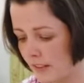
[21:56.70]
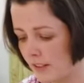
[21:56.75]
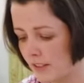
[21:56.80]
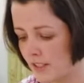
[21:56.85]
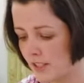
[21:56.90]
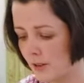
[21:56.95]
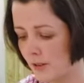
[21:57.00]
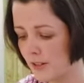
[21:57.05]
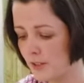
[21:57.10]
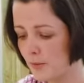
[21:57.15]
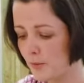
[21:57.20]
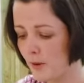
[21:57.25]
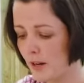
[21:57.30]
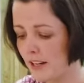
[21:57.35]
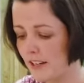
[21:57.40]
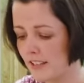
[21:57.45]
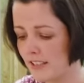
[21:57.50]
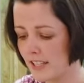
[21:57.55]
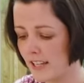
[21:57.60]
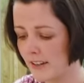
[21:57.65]
So as well
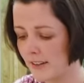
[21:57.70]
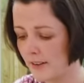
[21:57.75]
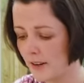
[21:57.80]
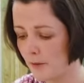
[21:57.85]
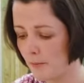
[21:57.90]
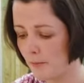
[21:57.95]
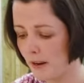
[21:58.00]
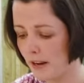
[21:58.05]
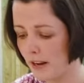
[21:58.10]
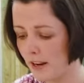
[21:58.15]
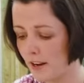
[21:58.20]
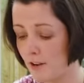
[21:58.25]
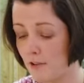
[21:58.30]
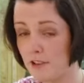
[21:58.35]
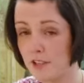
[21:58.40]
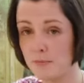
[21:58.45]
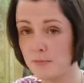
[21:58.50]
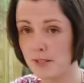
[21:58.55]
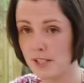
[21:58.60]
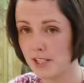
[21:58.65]
as our big
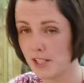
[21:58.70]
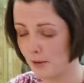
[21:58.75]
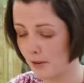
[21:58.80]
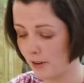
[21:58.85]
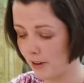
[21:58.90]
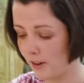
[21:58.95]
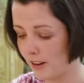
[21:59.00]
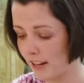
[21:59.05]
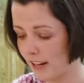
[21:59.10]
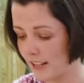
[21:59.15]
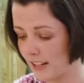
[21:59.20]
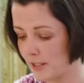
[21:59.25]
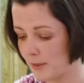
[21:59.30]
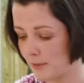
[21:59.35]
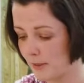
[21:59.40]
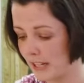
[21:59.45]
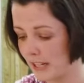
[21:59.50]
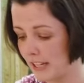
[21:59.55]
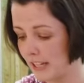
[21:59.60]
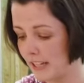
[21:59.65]
Christmas sew along next
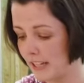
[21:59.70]
week,